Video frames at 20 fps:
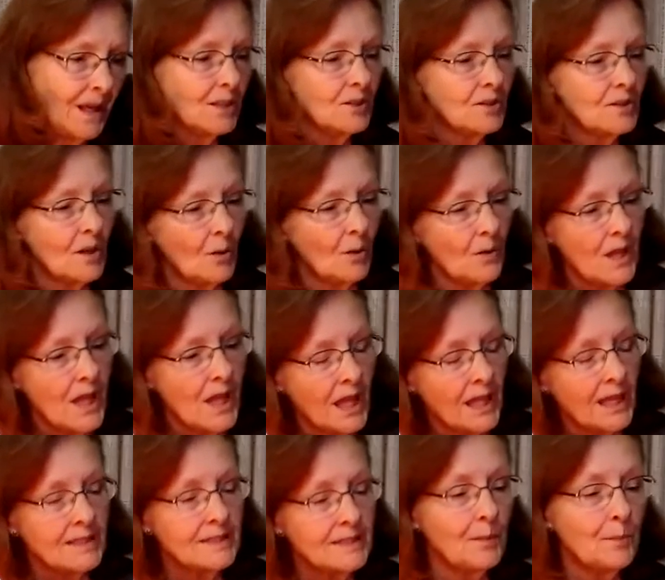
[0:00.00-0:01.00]
So
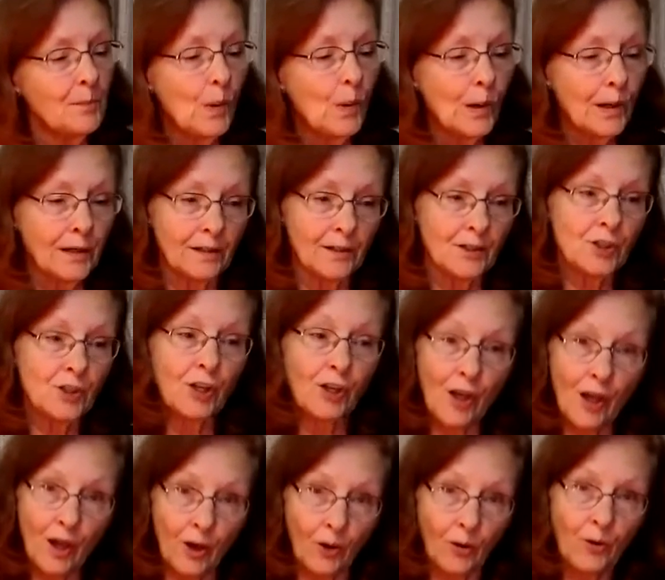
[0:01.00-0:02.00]
it's important to
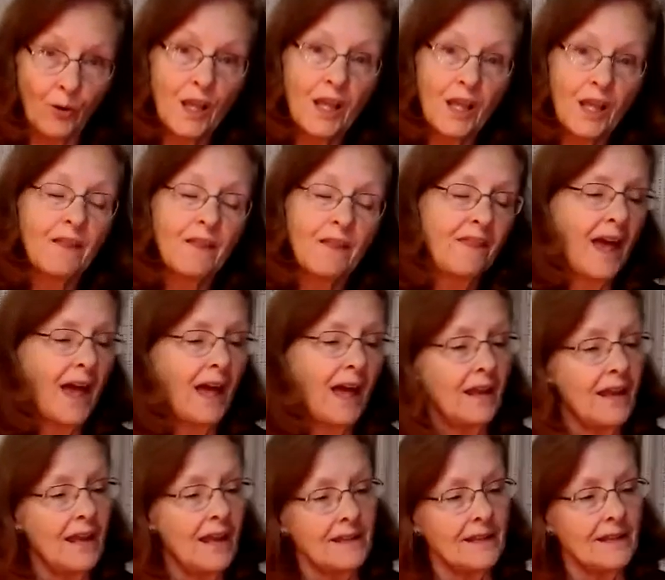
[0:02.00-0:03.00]
know
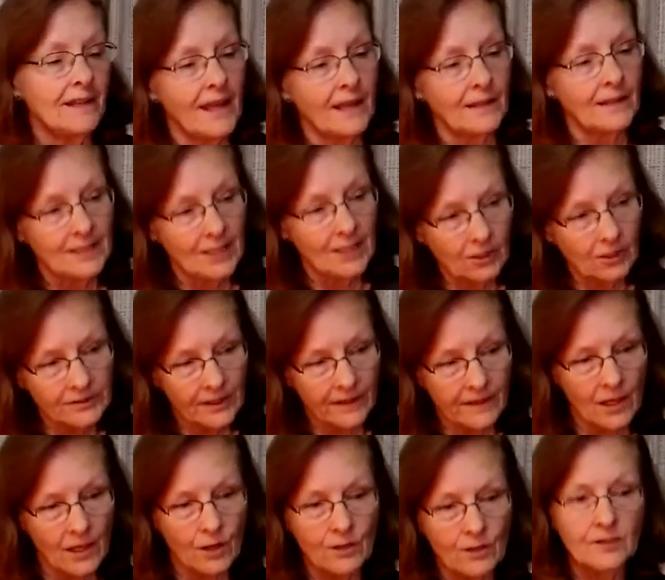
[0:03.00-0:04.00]
that it's that tilt of
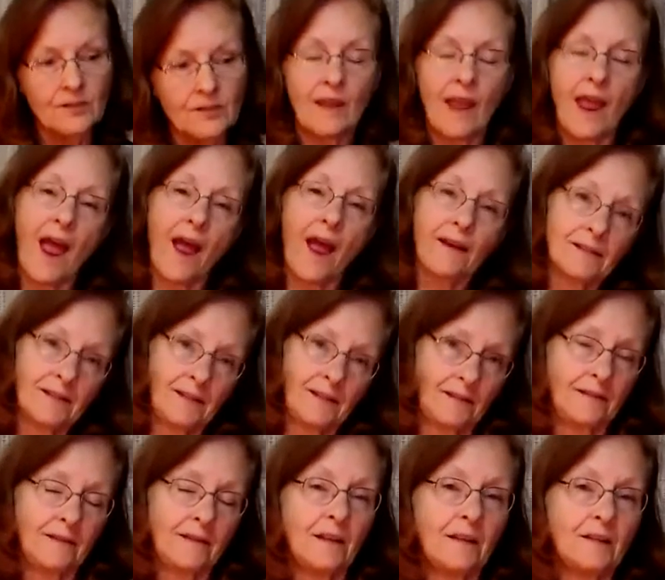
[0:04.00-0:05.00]
the Earth's
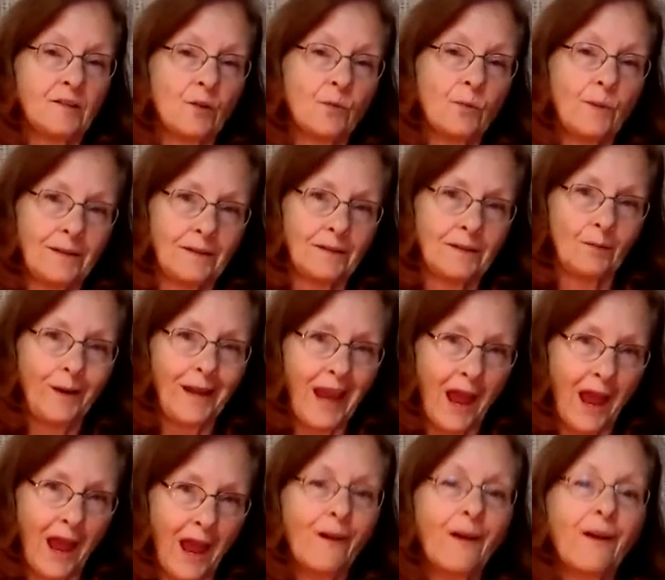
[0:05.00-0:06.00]
axis that is the reason we
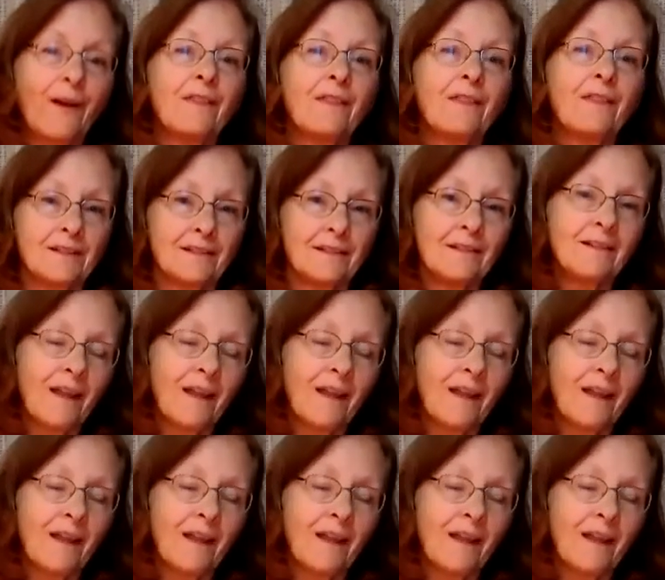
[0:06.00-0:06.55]
have the